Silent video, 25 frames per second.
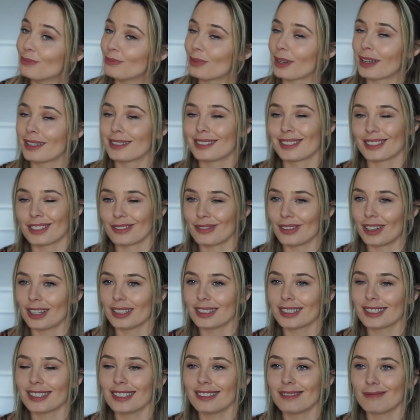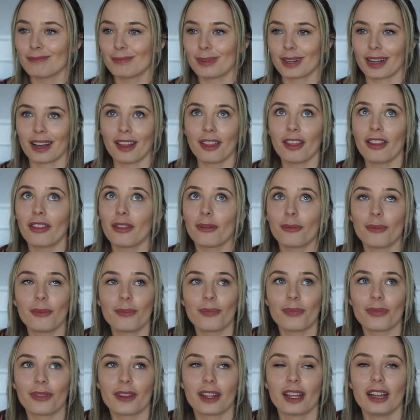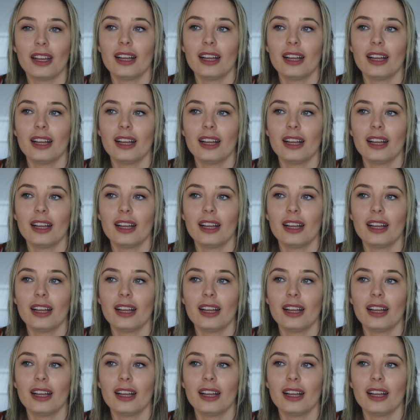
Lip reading: because it's faster, but other than,